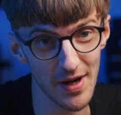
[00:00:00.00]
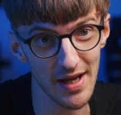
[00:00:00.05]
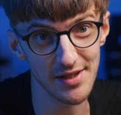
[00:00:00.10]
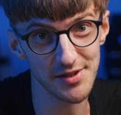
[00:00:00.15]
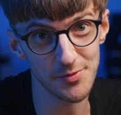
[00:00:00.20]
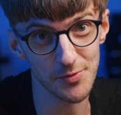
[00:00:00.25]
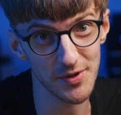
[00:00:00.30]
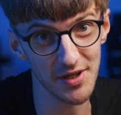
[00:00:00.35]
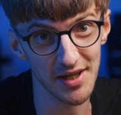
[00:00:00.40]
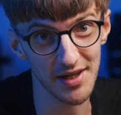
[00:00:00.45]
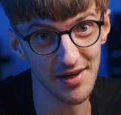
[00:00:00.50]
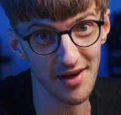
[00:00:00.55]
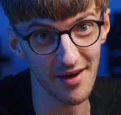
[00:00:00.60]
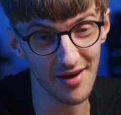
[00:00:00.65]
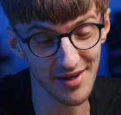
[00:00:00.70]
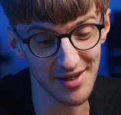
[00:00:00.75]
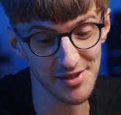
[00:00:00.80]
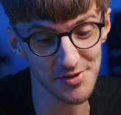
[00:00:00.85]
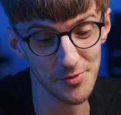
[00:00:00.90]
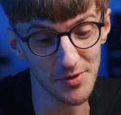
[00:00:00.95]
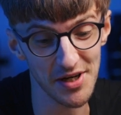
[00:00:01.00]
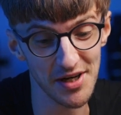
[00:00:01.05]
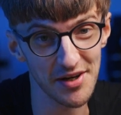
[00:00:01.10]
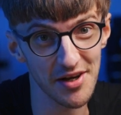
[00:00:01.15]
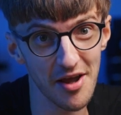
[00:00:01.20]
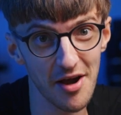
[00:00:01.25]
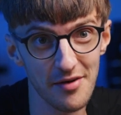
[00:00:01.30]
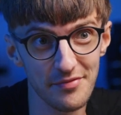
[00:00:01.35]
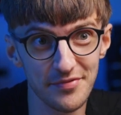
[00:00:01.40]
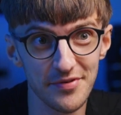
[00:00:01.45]
it's what I like, it's what I
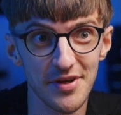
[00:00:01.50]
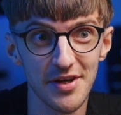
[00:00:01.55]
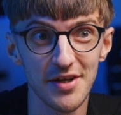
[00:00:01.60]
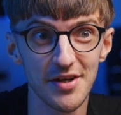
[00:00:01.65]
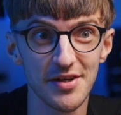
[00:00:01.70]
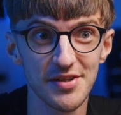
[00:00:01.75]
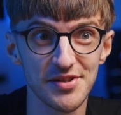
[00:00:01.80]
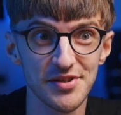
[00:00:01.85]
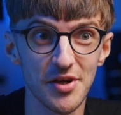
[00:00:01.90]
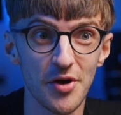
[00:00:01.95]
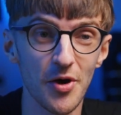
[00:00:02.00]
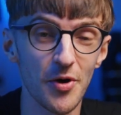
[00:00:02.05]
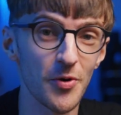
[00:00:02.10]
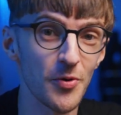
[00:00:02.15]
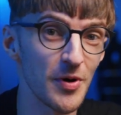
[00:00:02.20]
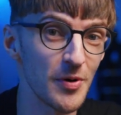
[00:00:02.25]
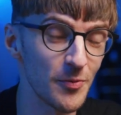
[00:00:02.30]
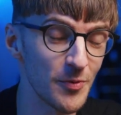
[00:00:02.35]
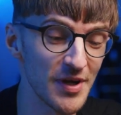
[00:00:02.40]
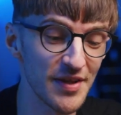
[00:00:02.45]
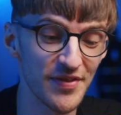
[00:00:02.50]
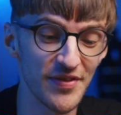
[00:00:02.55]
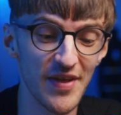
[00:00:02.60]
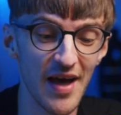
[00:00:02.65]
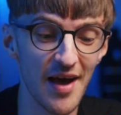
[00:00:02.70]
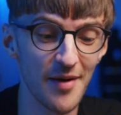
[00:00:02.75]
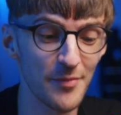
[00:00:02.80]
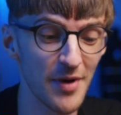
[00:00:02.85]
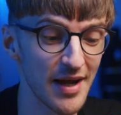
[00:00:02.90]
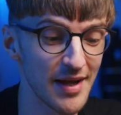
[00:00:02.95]
love. So with
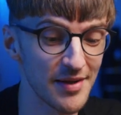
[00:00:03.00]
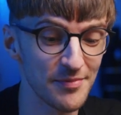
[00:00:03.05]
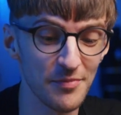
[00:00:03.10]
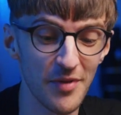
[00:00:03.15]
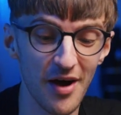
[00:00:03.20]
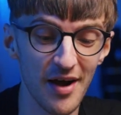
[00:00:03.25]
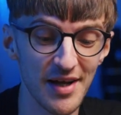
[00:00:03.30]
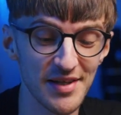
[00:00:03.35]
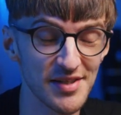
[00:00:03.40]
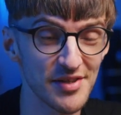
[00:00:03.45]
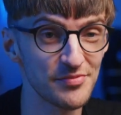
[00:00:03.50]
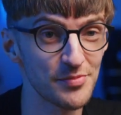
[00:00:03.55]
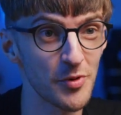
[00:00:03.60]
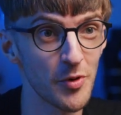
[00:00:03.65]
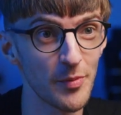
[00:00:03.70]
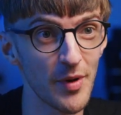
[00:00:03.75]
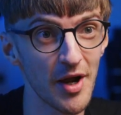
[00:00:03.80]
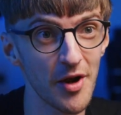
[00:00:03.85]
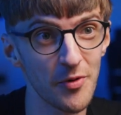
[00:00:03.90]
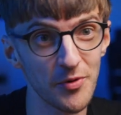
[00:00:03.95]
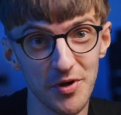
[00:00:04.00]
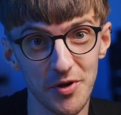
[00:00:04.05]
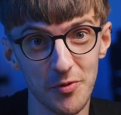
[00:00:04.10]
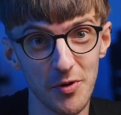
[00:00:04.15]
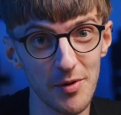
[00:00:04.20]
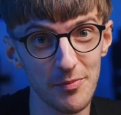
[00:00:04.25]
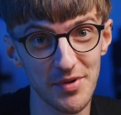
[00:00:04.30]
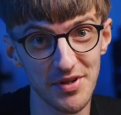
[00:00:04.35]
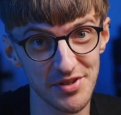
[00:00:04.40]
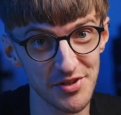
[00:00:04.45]
that in mind, I've brought my own
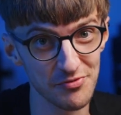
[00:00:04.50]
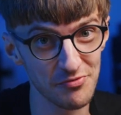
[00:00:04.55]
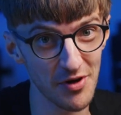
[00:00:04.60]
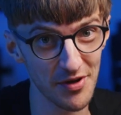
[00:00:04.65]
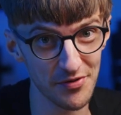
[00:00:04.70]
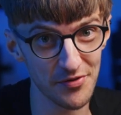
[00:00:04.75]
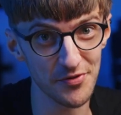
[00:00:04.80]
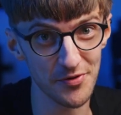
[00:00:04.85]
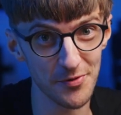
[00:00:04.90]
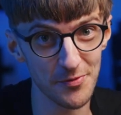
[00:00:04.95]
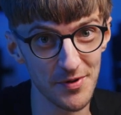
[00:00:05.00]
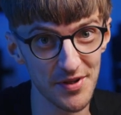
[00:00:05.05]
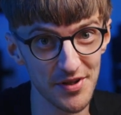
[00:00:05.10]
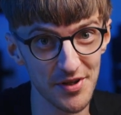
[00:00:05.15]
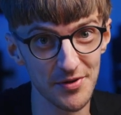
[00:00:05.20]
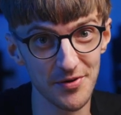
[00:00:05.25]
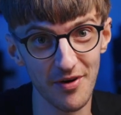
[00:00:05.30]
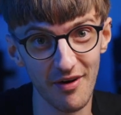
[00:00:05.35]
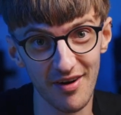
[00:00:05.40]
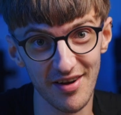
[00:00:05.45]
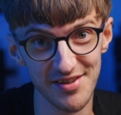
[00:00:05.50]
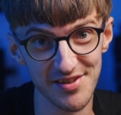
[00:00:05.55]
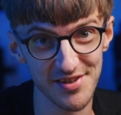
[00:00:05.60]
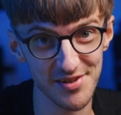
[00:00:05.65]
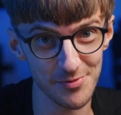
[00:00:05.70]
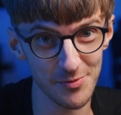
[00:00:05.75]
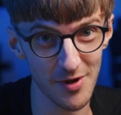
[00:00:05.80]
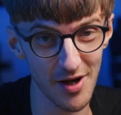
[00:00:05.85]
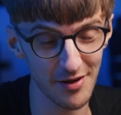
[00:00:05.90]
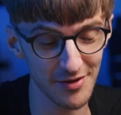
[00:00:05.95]
equipment to run through with you guys
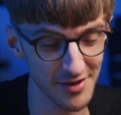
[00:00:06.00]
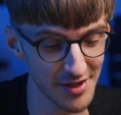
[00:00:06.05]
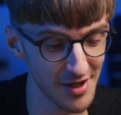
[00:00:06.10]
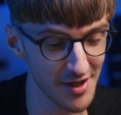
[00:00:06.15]
as well.